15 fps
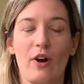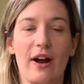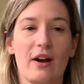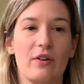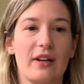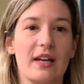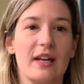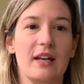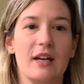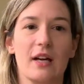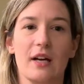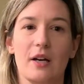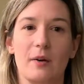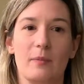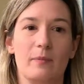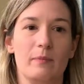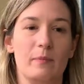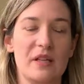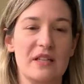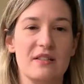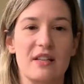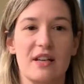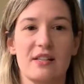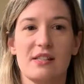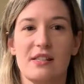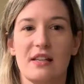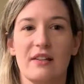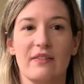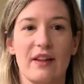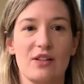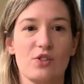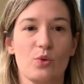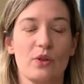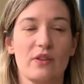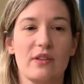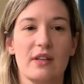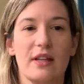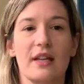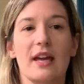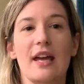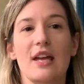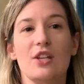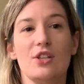routing, uh, pen testing, that sort of thing.